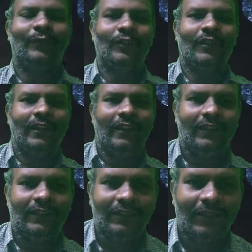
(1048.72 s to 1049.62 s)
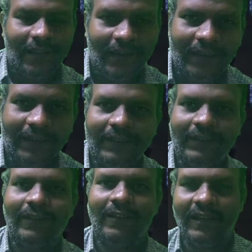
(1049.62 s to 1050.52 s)
for the day.
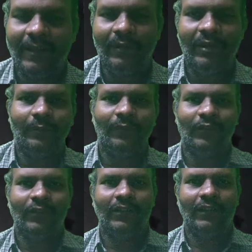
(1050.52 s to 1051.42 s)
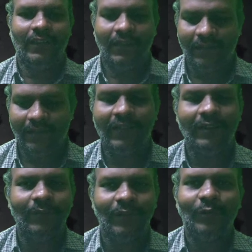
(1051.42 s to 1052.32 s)
Let's wrap it up for the day, and
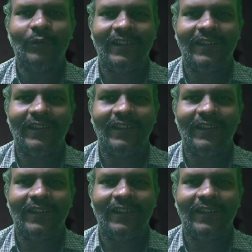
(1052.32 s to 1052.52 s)
I'll meet you